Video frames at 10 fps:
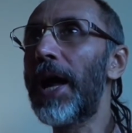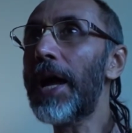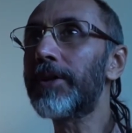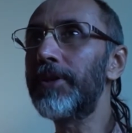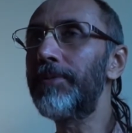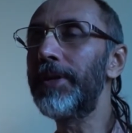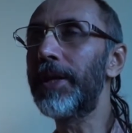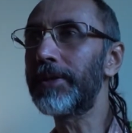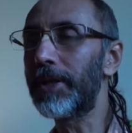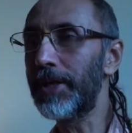
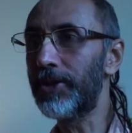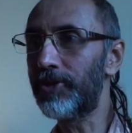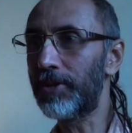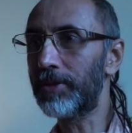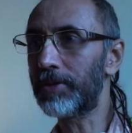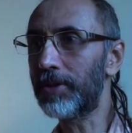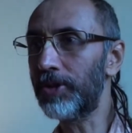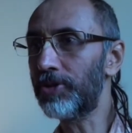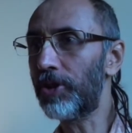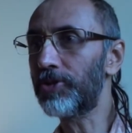actively engage in
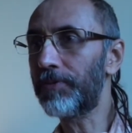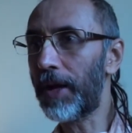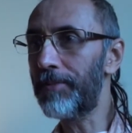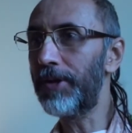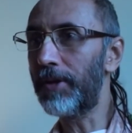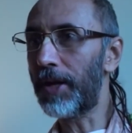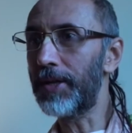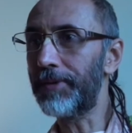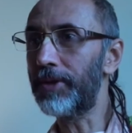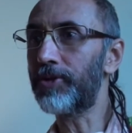Krishna's family
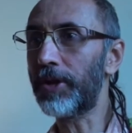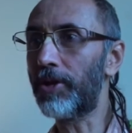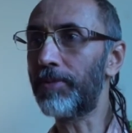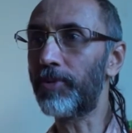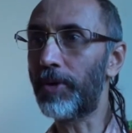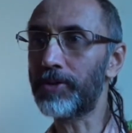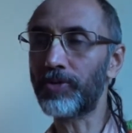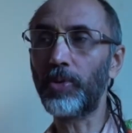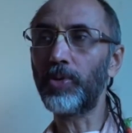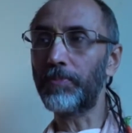life instead of
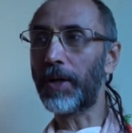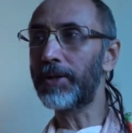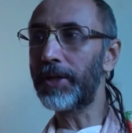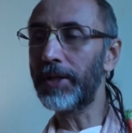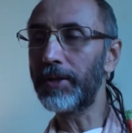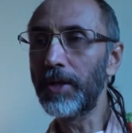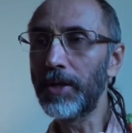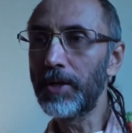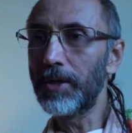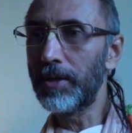one's own mundane,
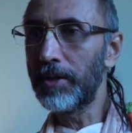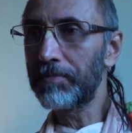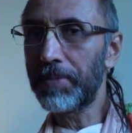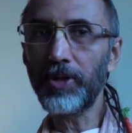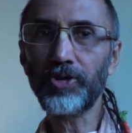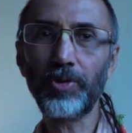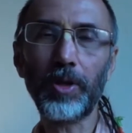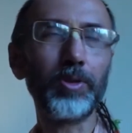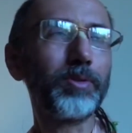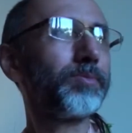
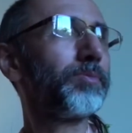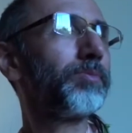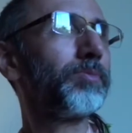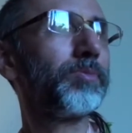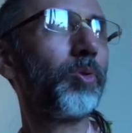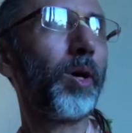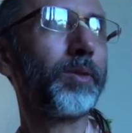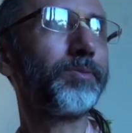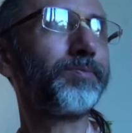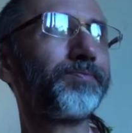personal one.